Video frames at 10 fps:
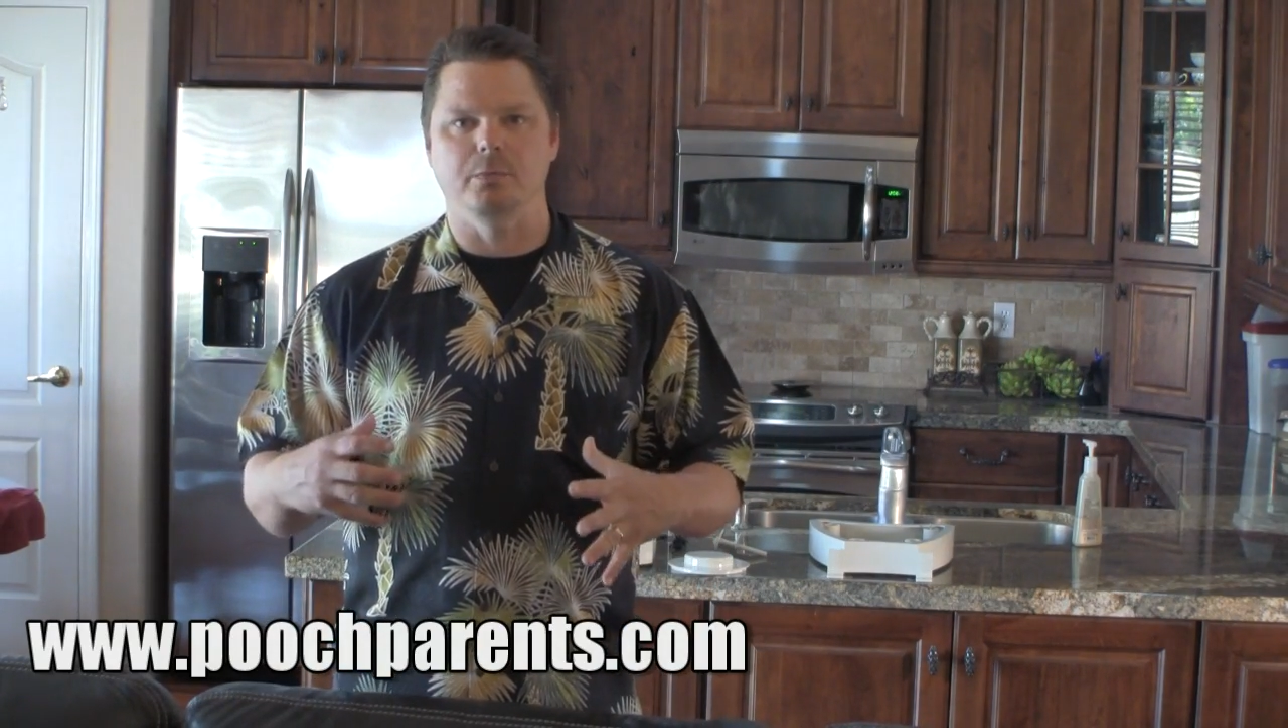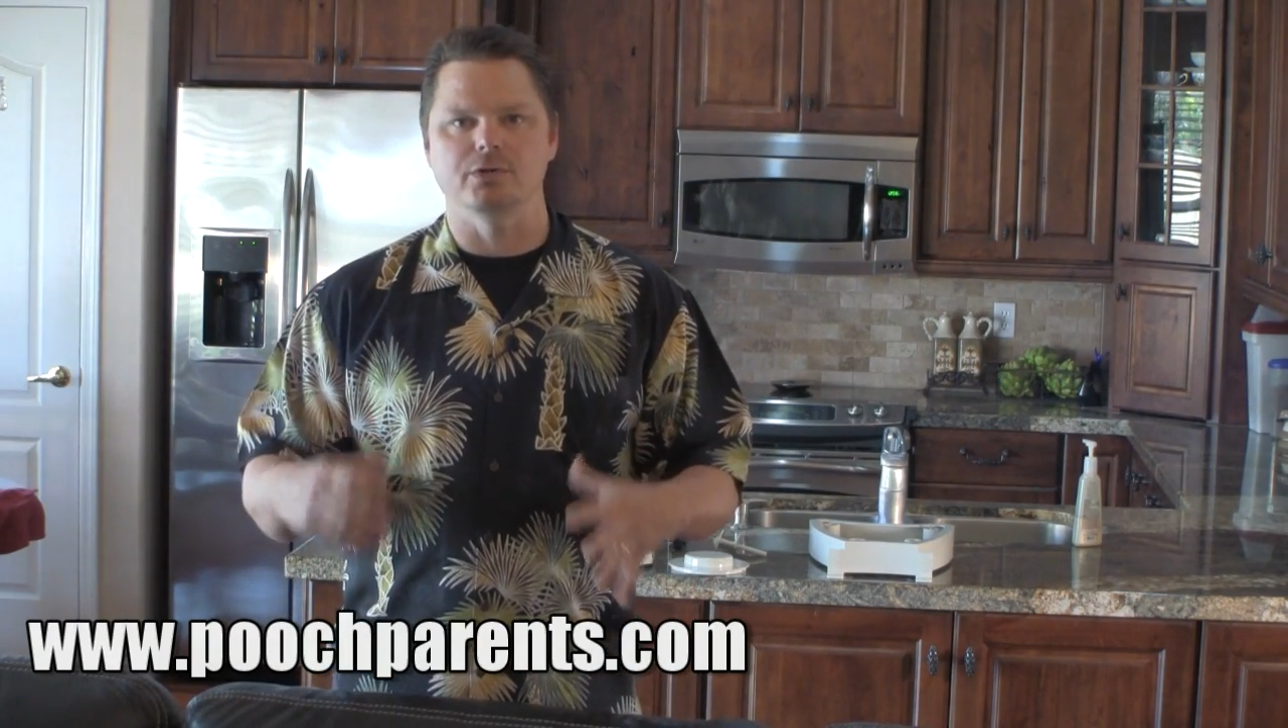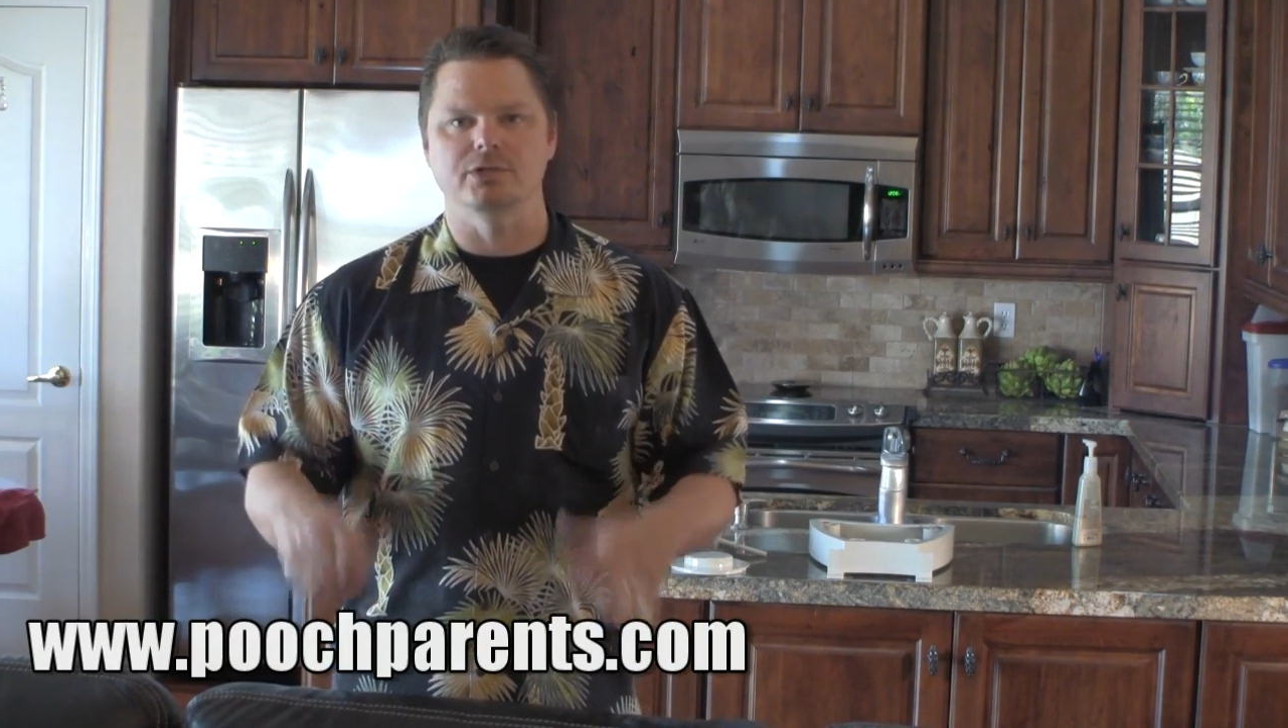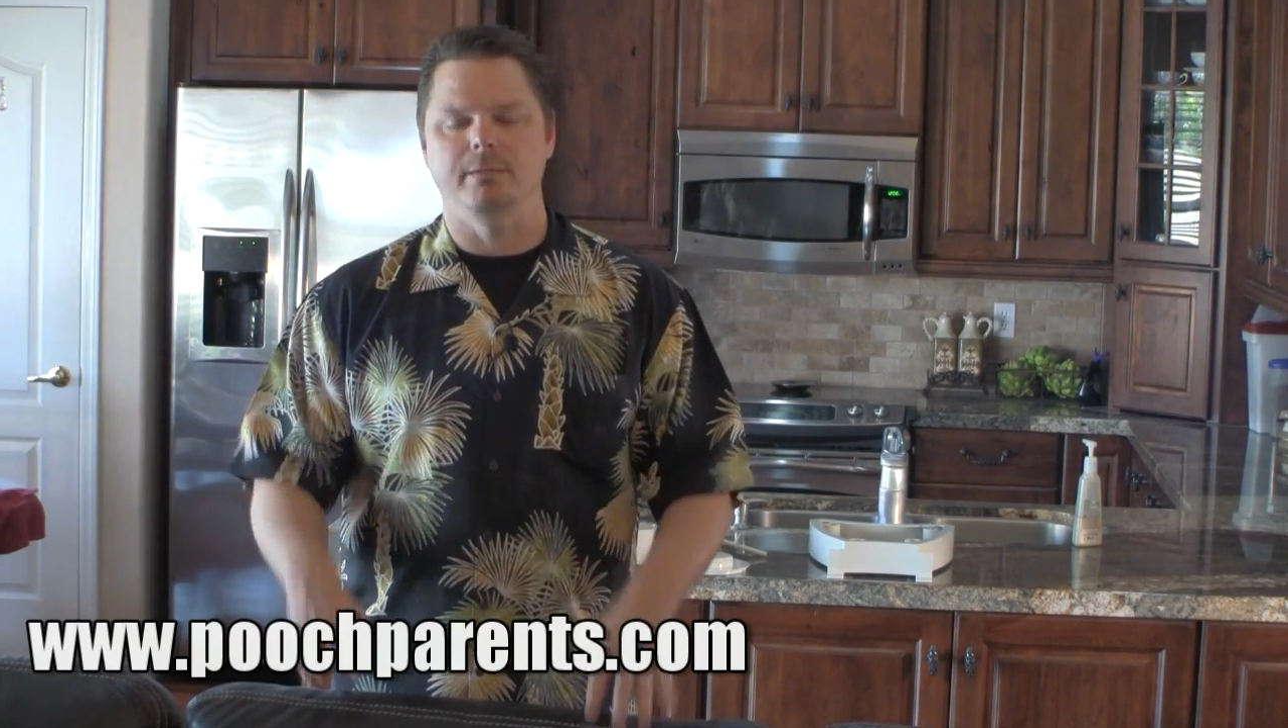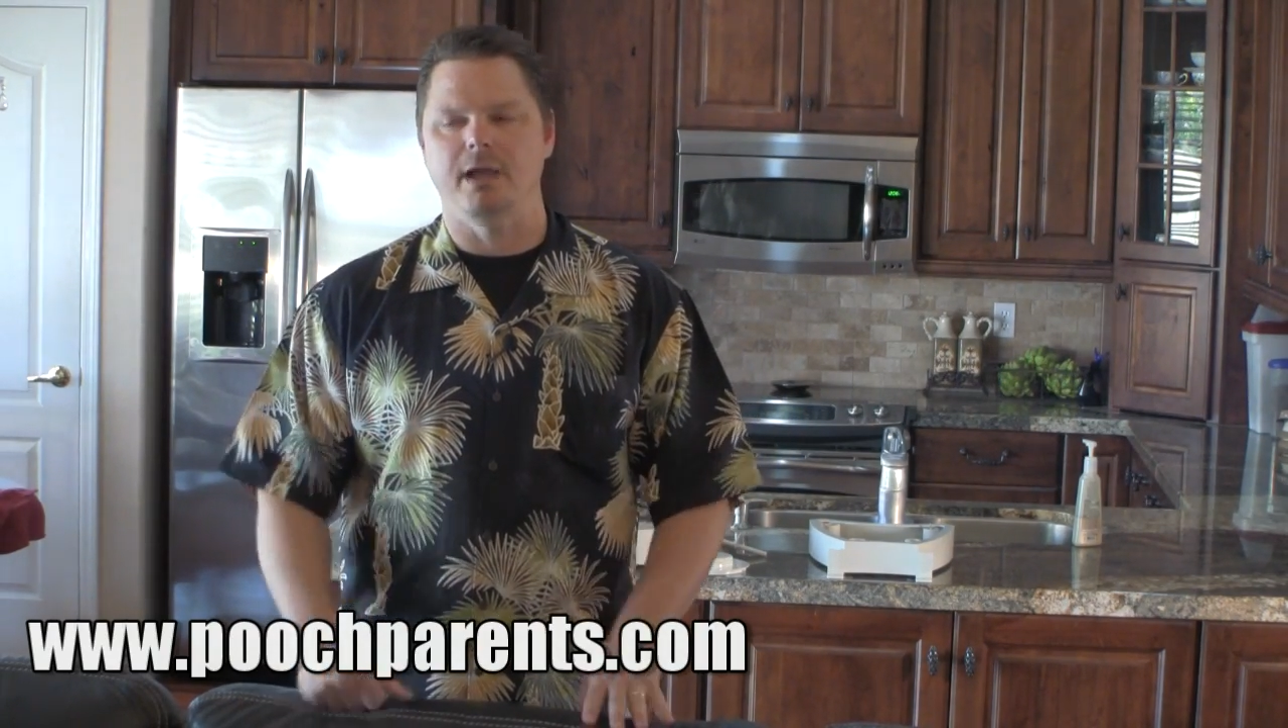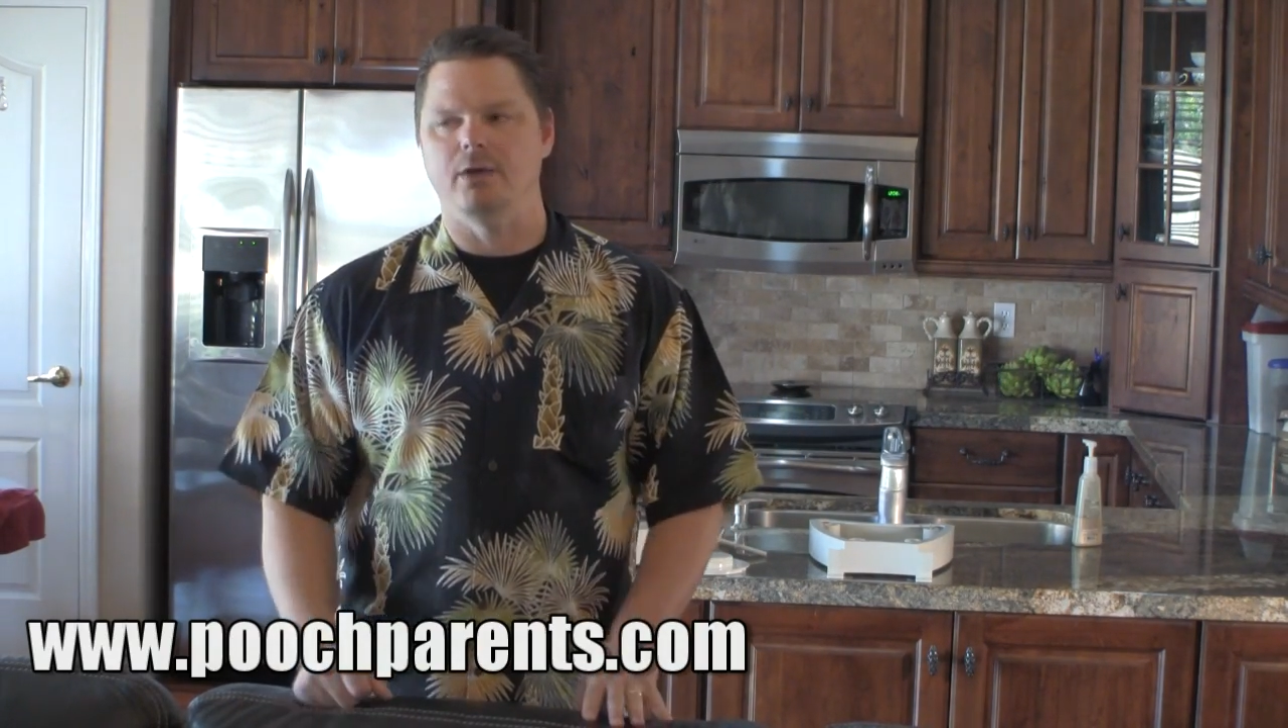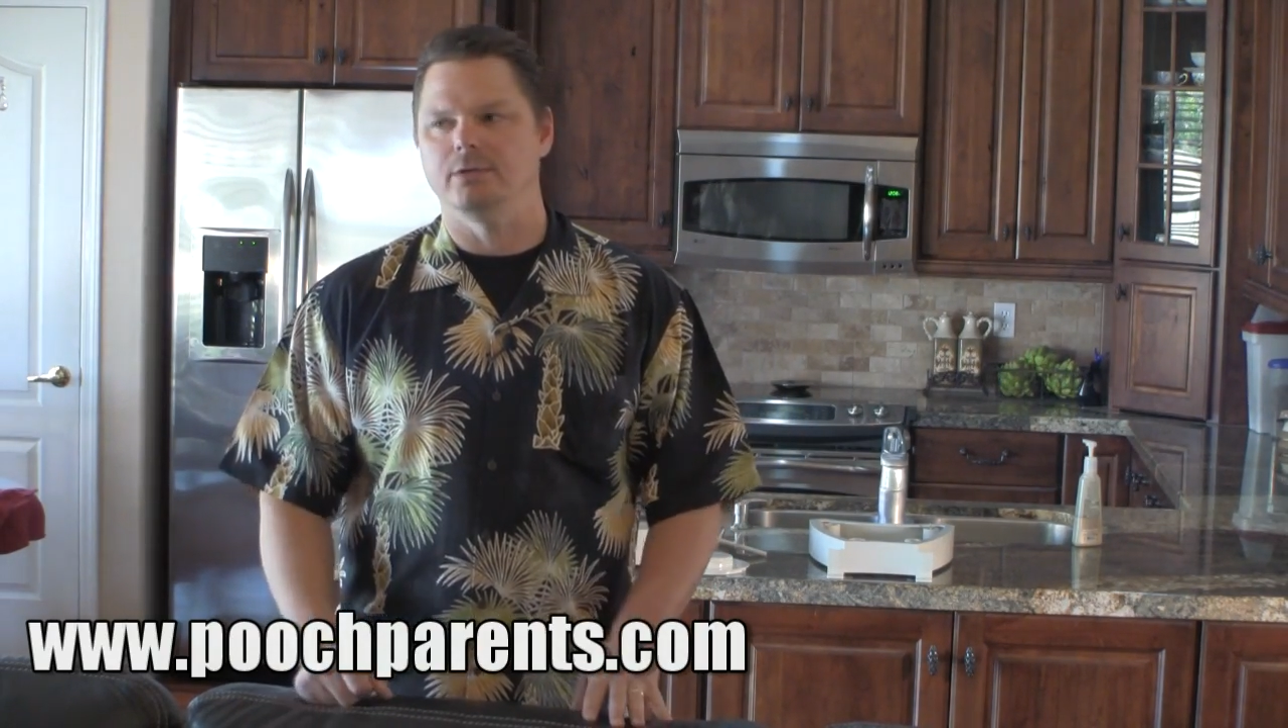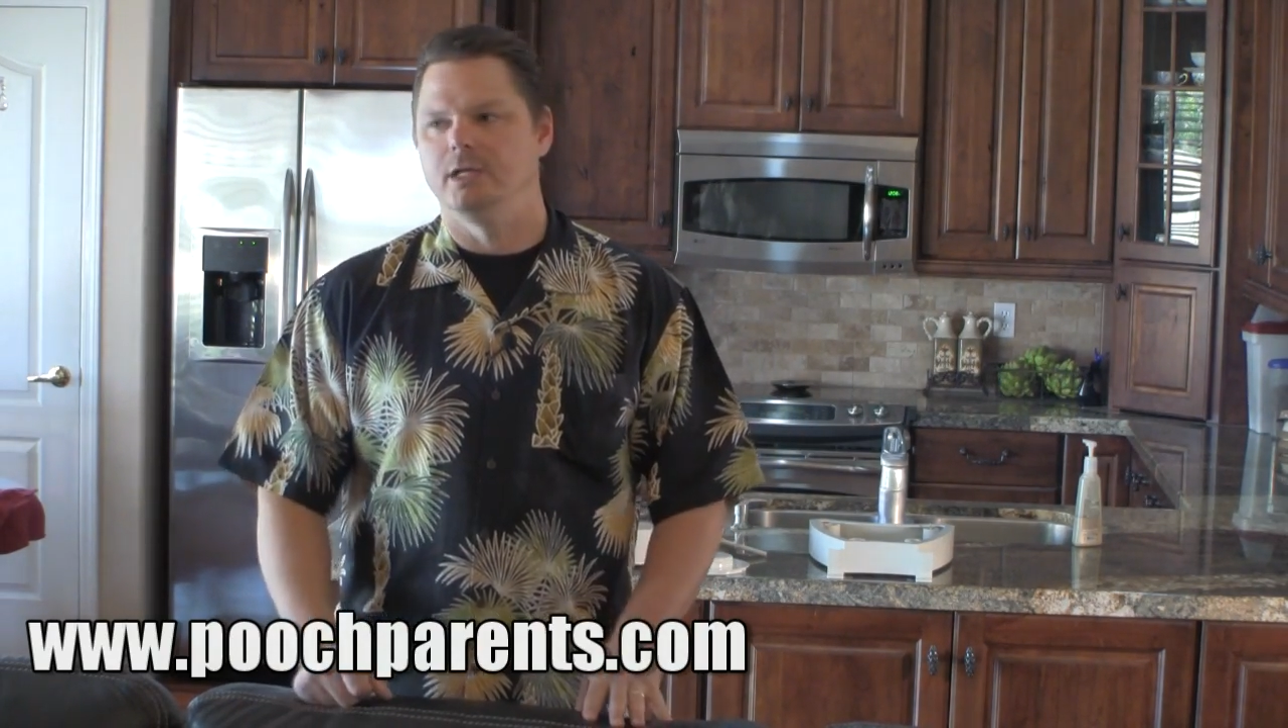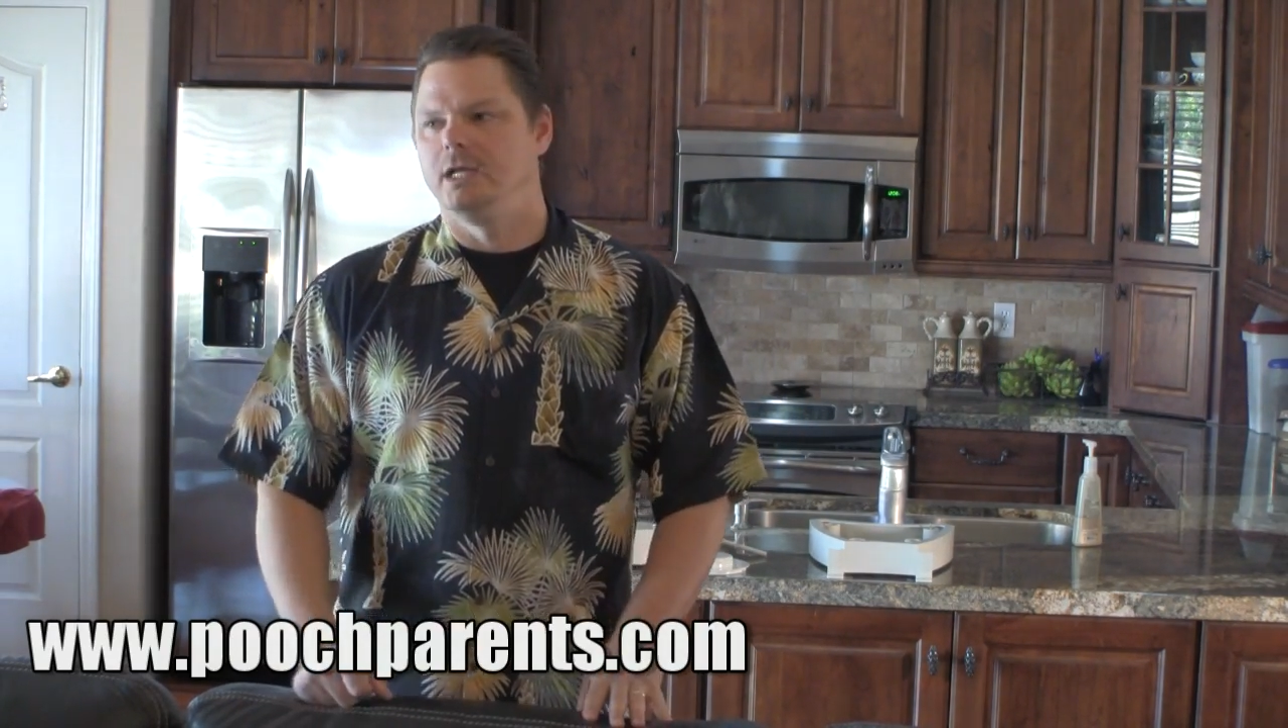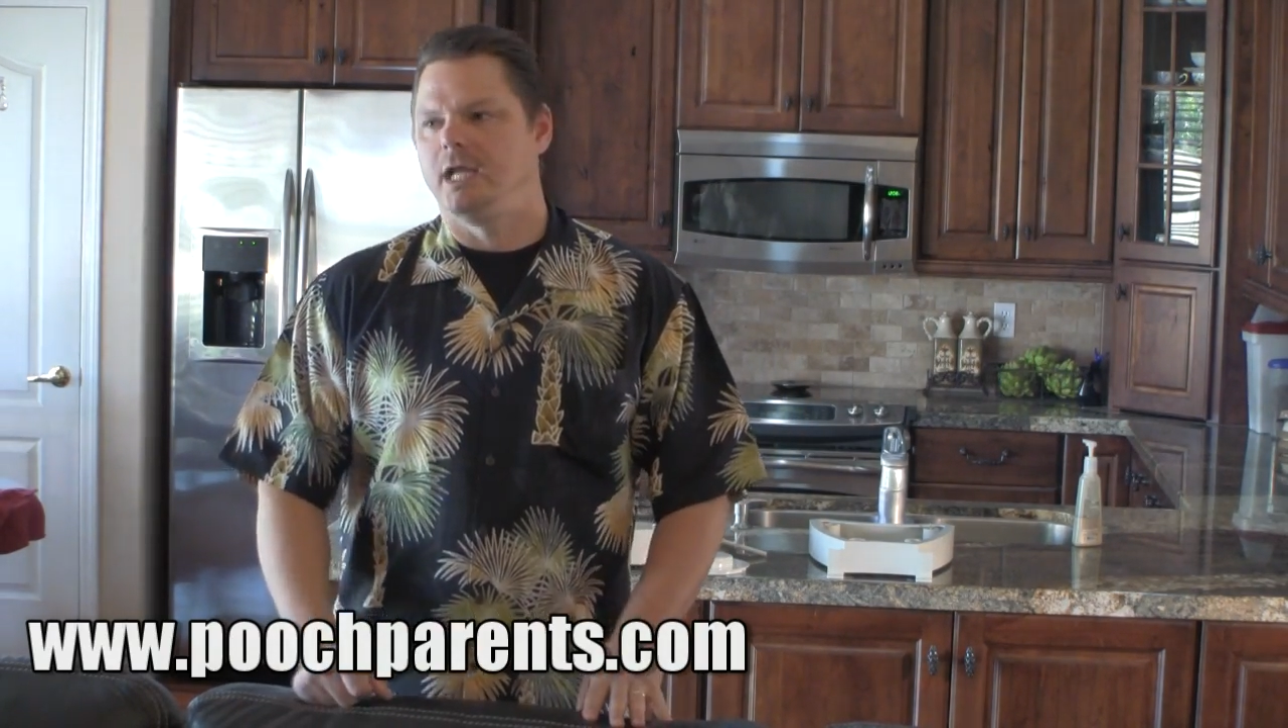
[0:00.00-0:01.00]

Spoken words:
portion amount